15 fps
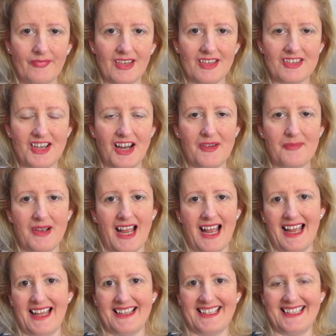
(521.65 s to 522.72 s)
stop
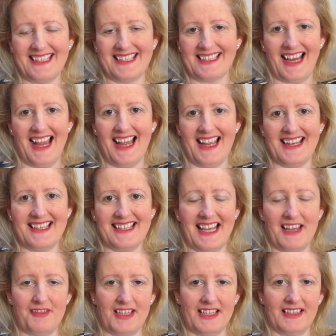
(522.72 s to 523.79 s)
us guys
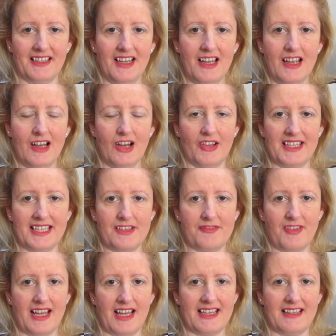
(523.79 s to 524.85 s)
having all this
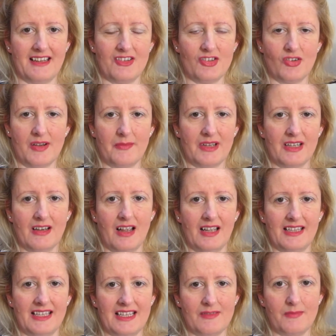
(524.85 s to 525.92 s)
fun and enjoyment on
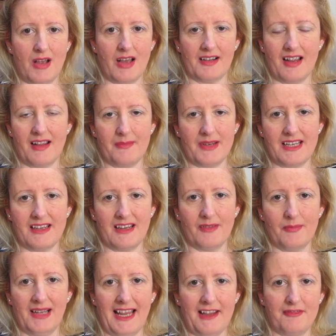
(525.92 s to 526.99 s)
these Māori media
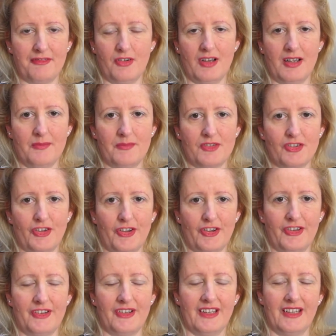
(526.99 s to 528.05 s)
platforms.
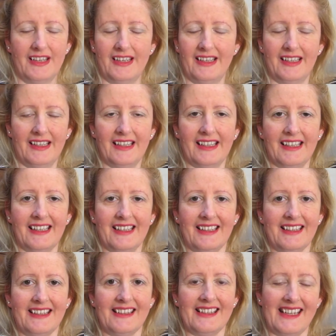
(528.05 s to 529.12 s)
So
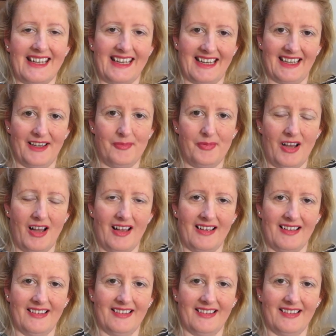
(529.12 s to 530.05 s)
yeah, but